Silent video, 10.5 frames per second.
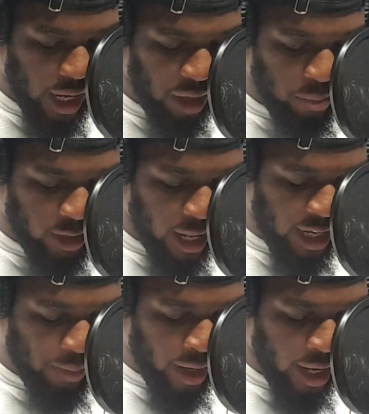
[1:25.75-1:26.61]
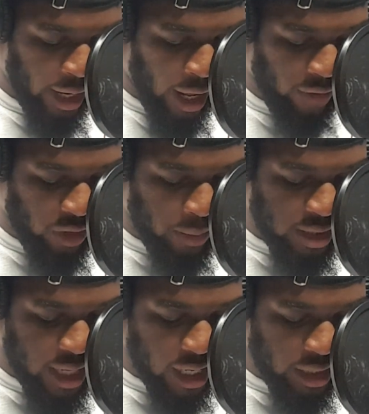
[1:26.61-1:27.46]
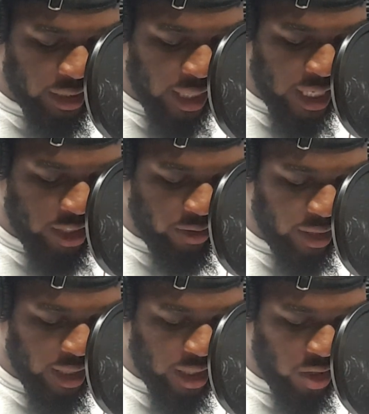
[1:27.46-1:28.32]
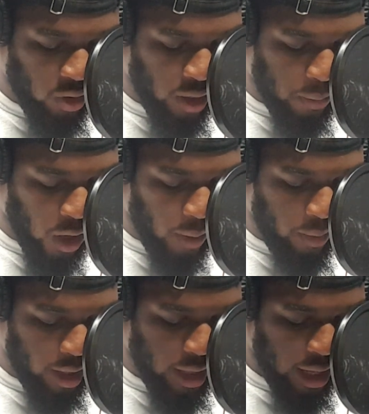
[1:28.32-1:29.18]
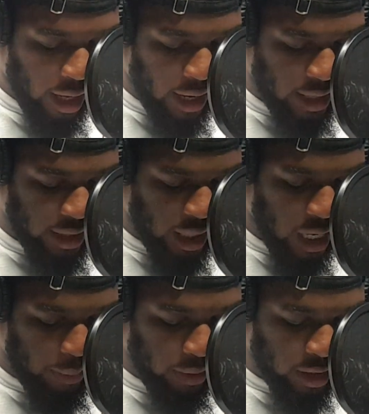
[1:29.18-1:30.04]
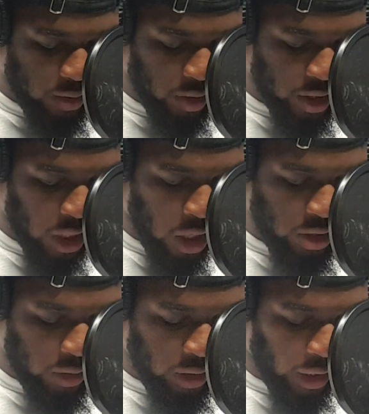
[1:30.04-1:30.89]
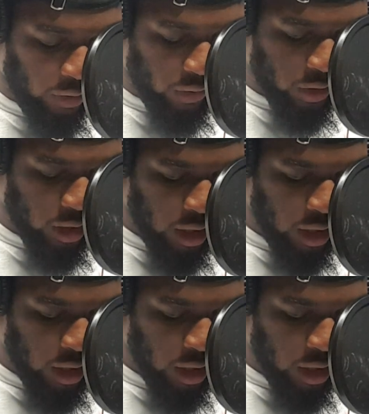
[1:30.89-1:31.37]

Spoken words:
a black man, after mistakenly entering his own apartment at the complex where she also lived.